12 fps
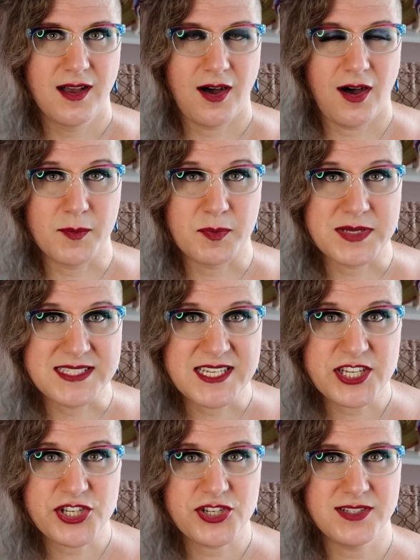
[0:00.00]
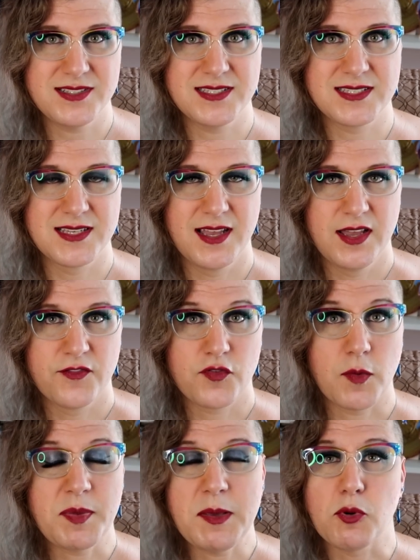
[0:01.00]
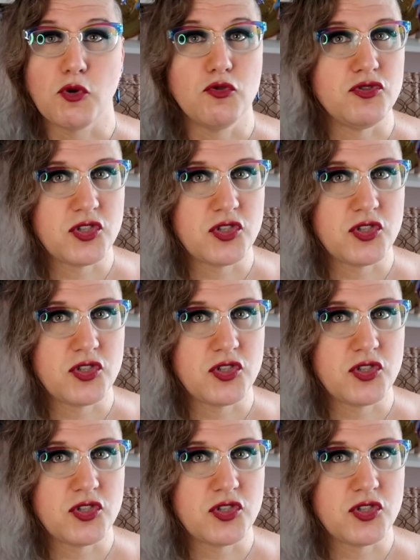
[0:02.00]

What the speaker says: on petitions from people who